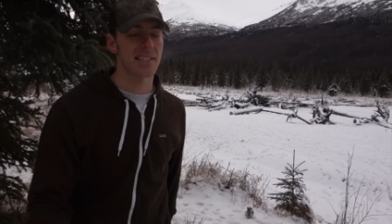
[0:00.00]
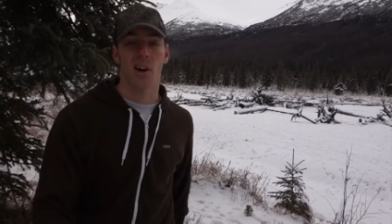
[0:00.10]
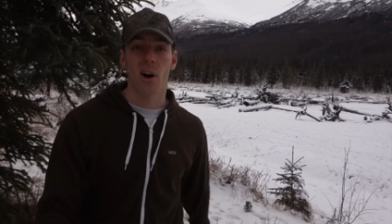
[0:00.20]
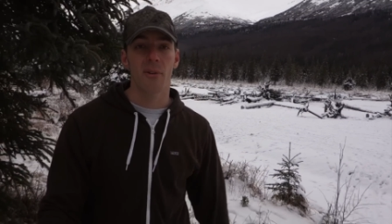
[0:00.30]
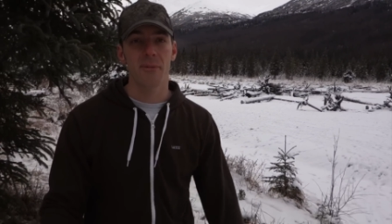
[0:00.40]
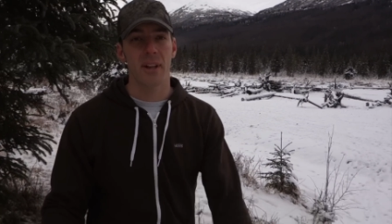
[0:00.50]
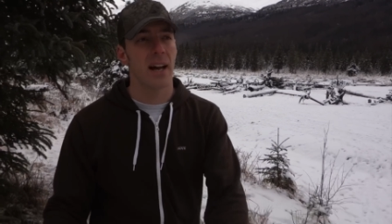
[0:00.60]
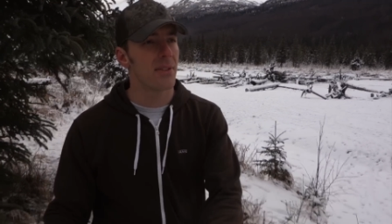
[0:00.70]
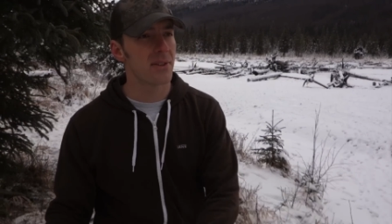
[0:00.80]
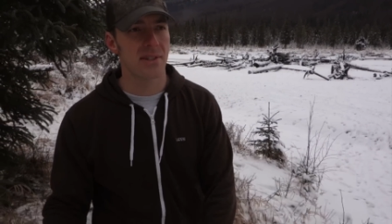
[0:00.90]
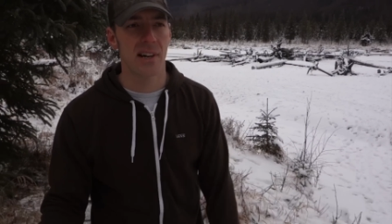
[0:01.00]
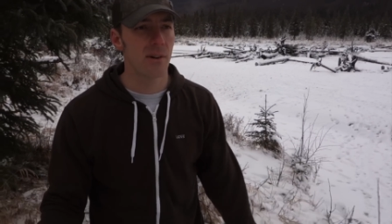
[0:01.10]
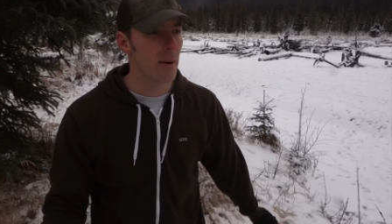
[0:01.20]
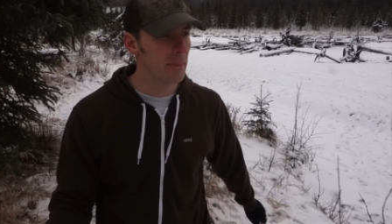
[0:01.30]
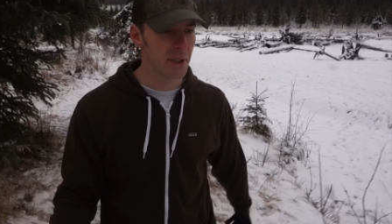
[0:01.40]
It's all flat. There's
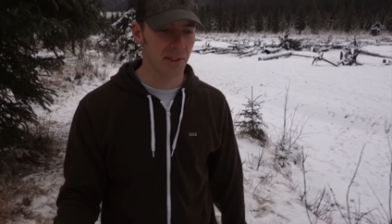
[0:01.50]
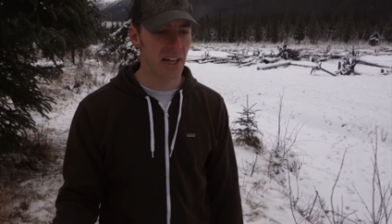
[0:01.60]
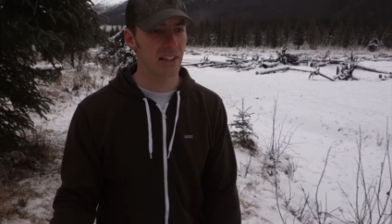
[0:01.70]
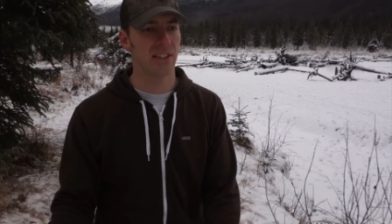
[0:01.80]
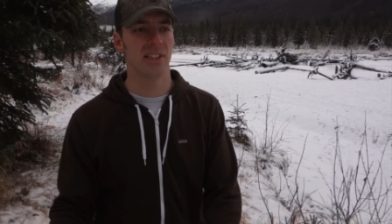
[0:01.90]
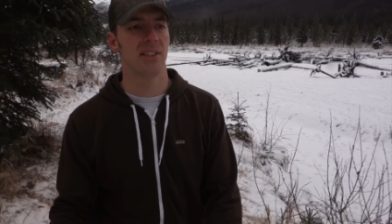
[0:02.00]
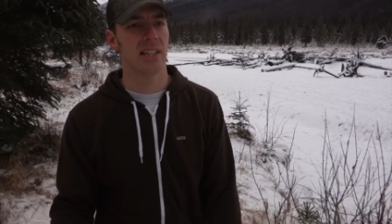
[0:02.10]
no uphill, downhill.